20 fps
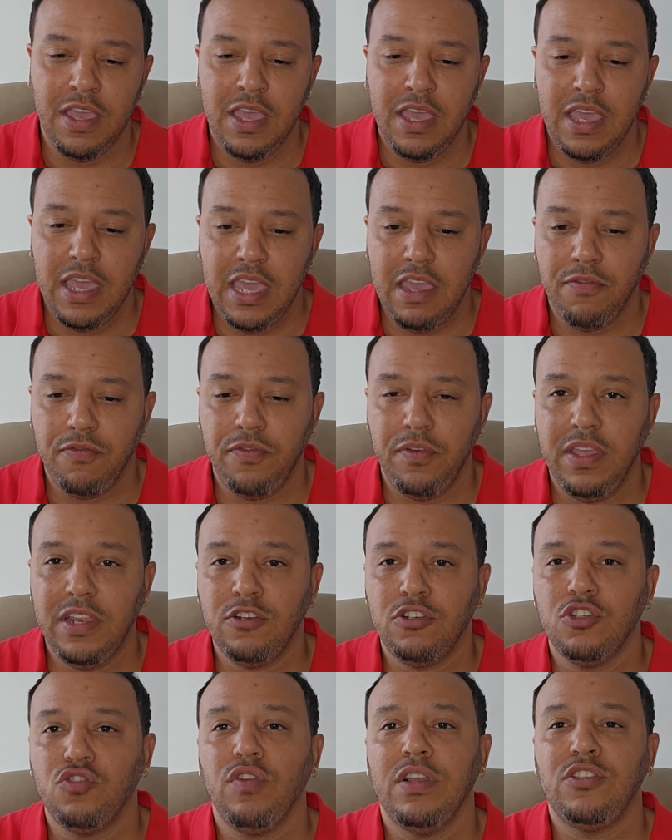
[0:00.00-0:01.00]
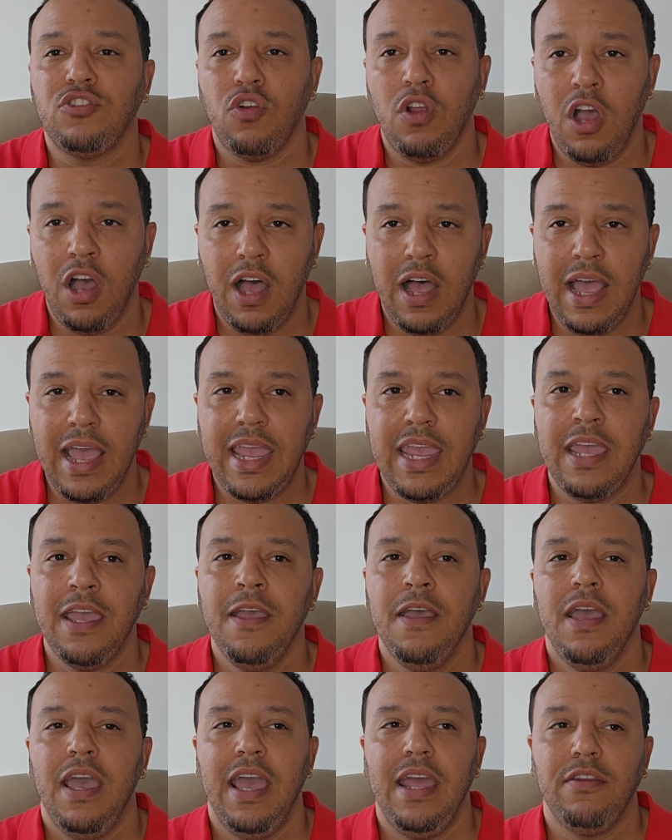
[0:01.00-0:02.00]
if interest rates are high
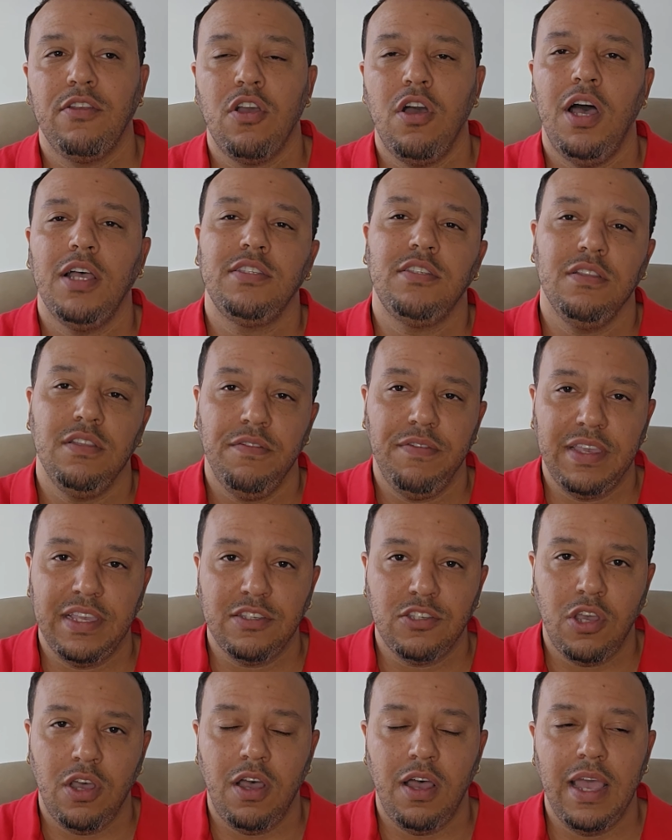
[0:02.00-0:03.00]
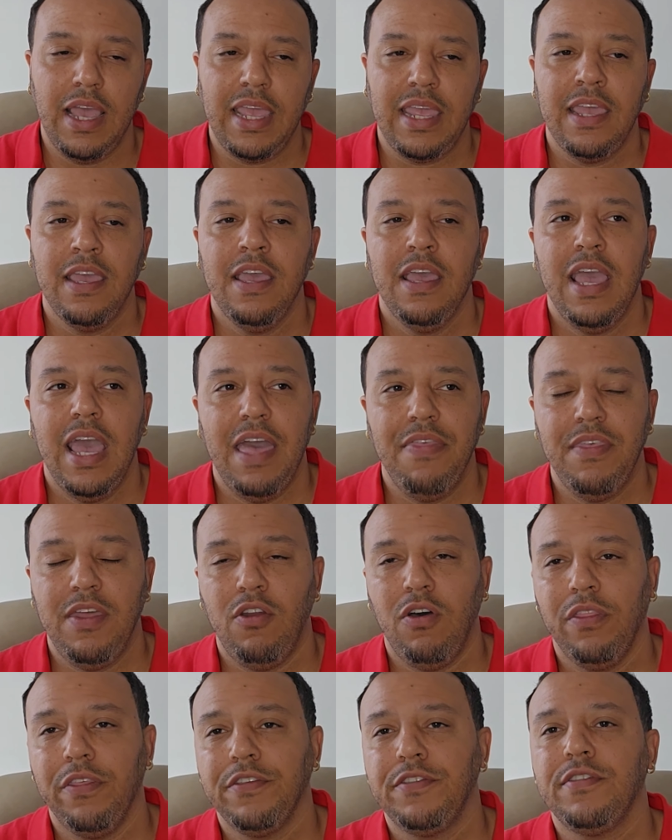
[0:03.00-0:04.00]
and cost of living is high, and then all
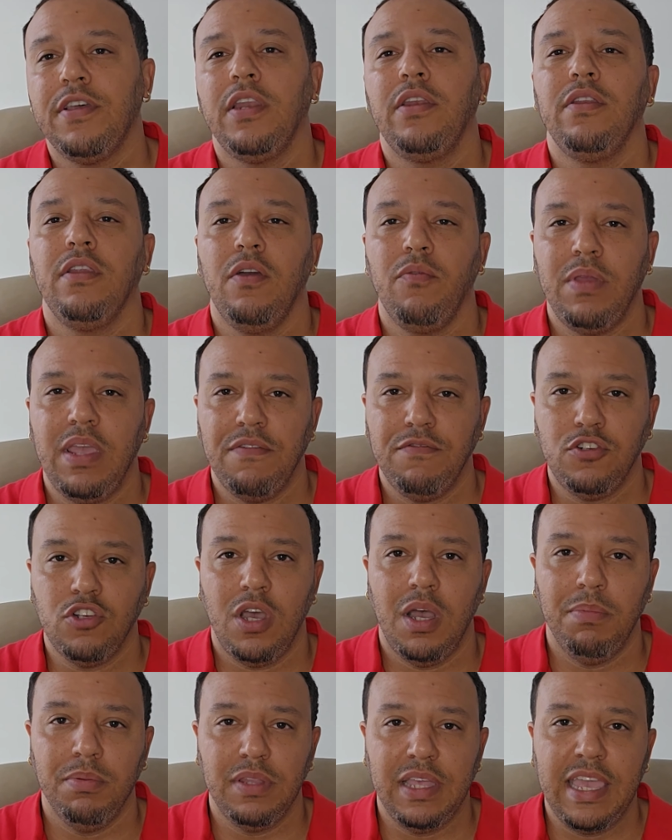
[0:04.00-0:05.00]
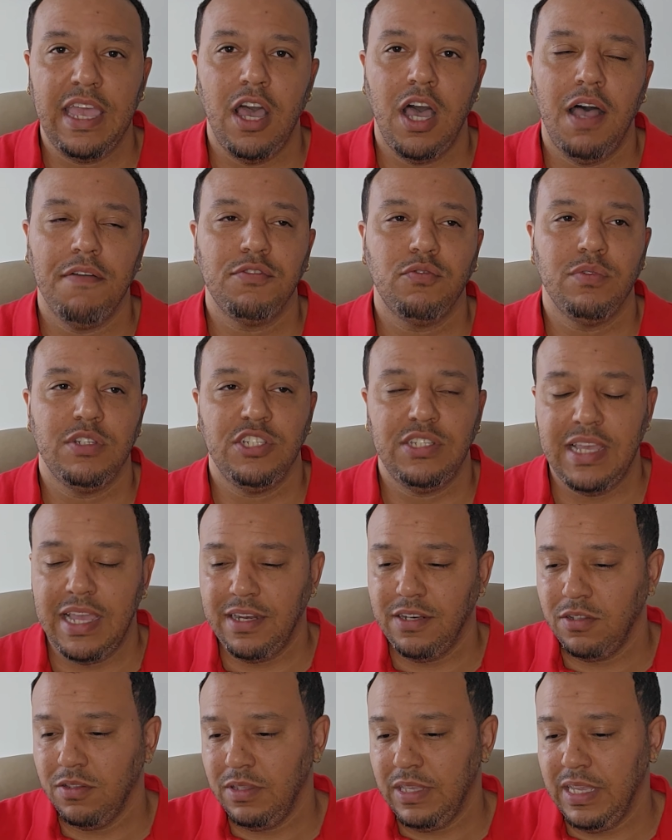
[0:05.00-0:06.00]
of a sudden we have job layoffs, which tend
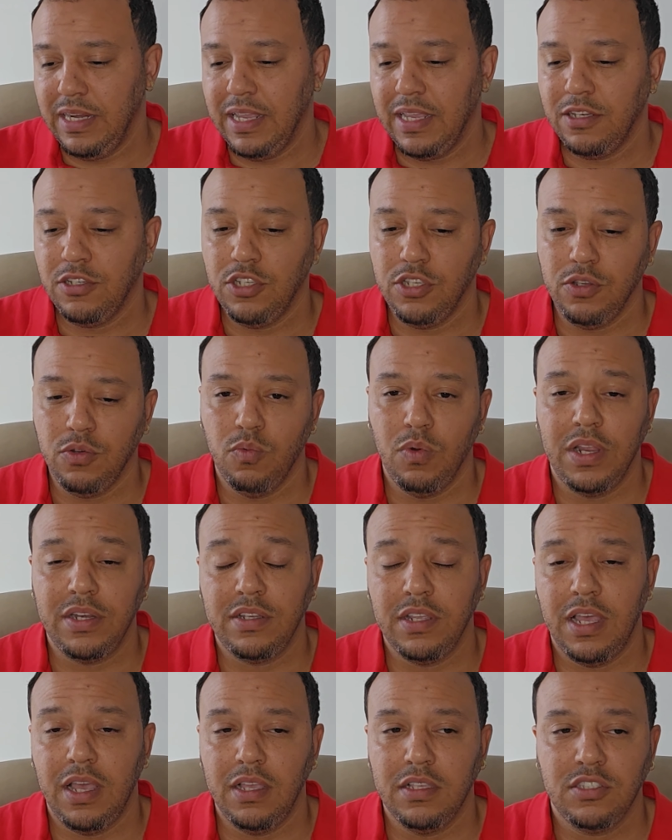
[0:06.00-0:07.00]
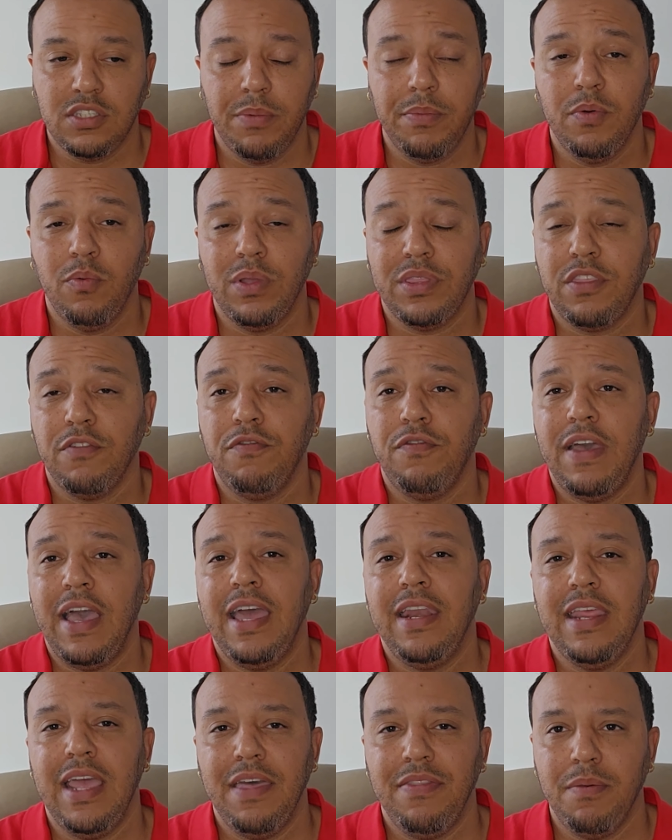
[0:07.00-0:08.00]
to lead into what some of what the
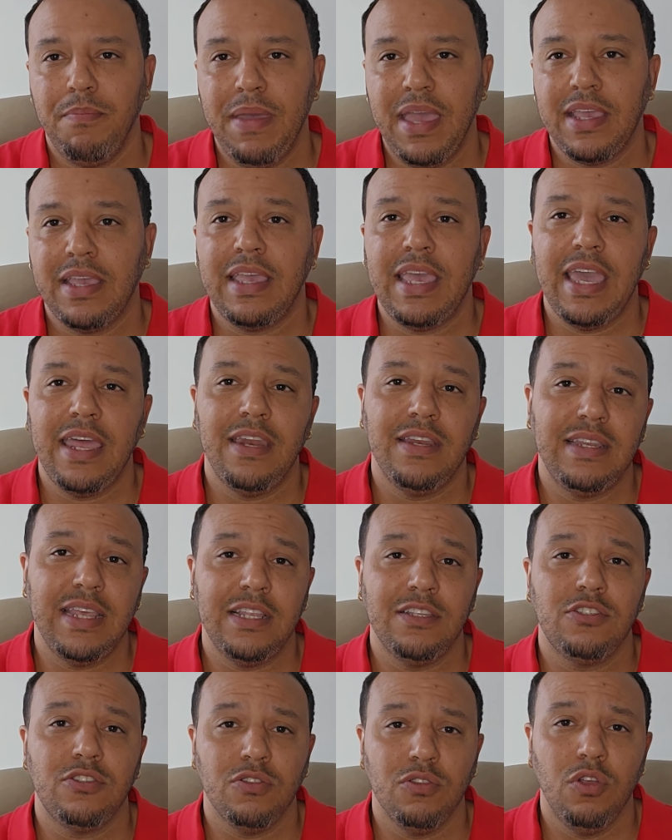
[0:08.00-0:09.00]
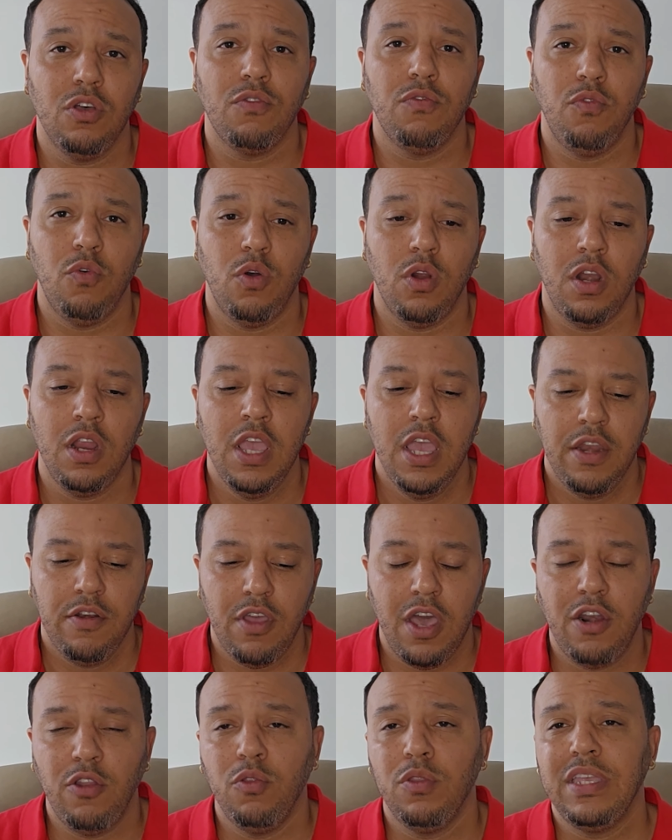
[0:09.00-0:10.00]
Fed and the Bank of Canada tends to look for,
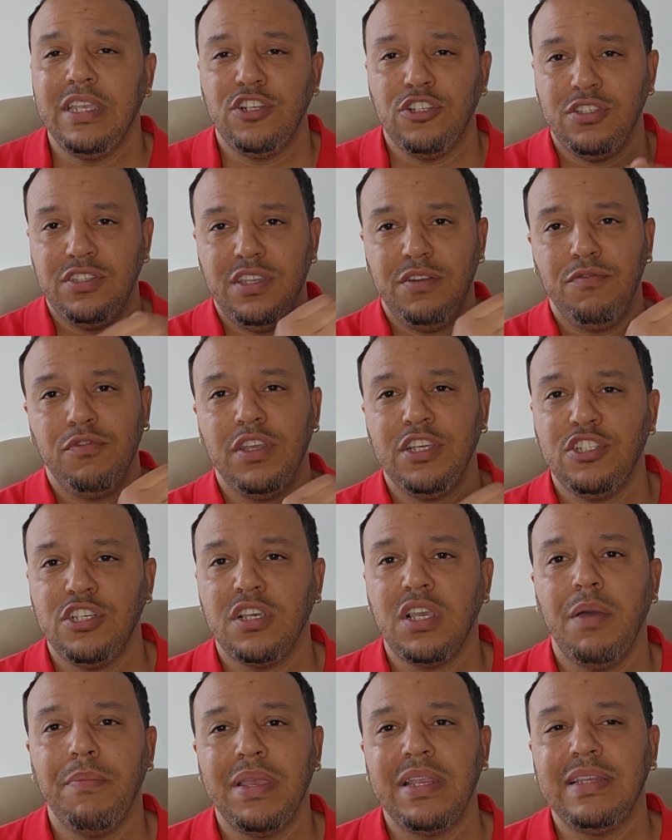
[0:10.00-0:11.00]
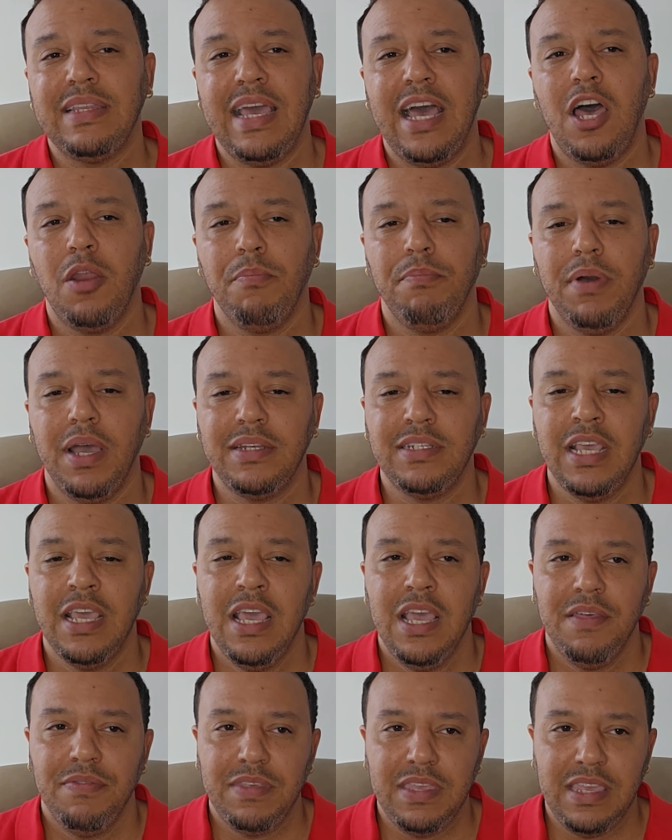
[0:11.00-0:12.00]
not only just inflation coming down, but
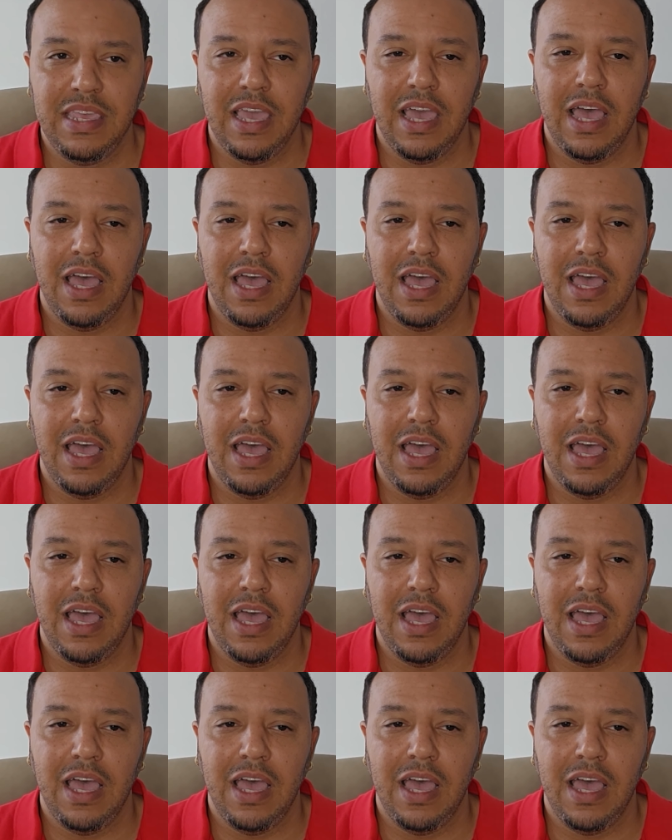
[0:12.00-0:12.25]
the